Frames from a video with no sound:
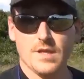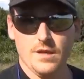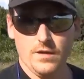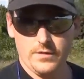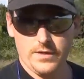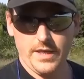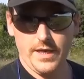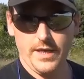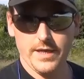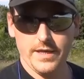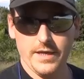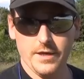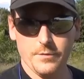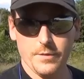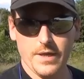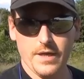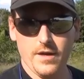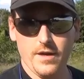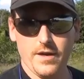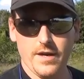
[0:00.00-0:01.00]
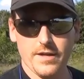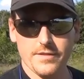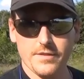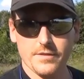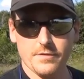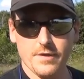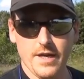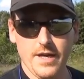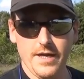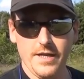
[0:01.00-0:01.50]
Okay, here we are at the
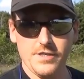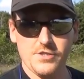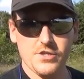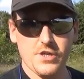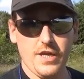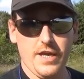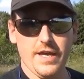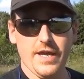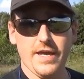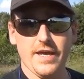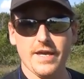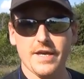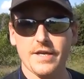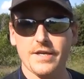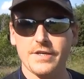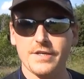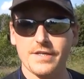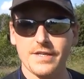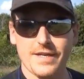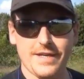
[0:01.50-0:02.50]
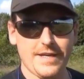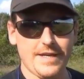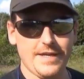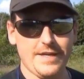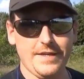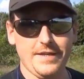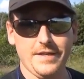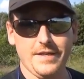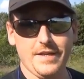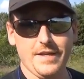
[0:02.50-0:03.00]
range, and
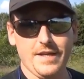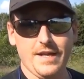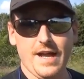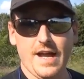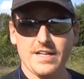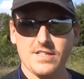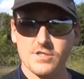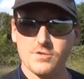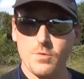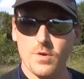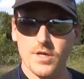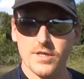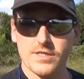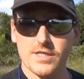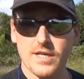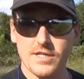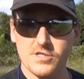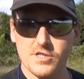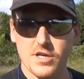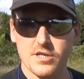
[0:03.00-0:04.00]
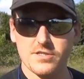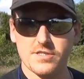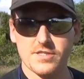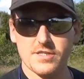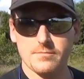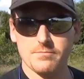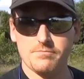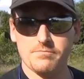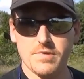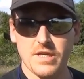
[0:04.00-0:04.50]
I just want to touch on some